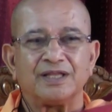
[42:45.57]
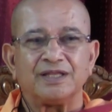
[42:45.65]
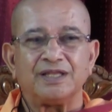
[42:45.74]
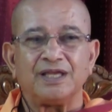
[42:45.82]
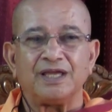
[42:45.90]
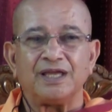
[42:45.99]

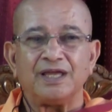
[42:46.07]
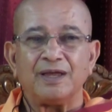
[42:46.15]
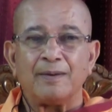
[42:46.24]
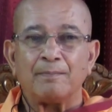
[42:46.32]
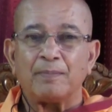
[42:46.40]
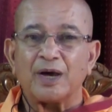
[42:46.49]
the
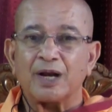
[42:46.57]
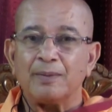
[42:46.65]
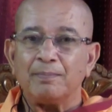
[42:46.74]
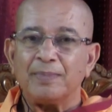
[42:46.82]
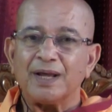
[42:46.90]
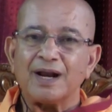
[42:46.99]

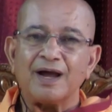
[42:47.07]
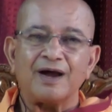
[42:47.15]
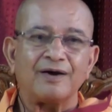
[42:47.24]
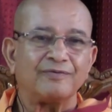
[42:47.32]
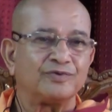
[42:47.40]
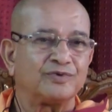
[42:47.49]
parampara
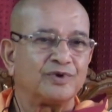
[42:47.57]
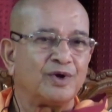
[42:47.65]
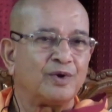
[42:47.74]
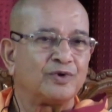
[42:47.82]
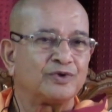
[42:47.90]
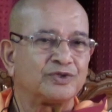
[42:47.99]
of
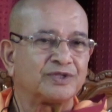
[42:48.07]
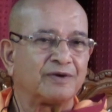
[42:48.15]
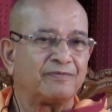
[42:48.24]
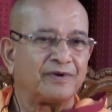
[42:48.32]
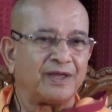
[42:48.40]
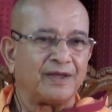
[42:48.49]

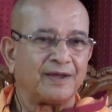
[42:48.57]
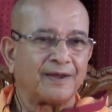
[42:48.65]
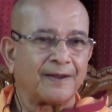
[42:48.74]
suffering.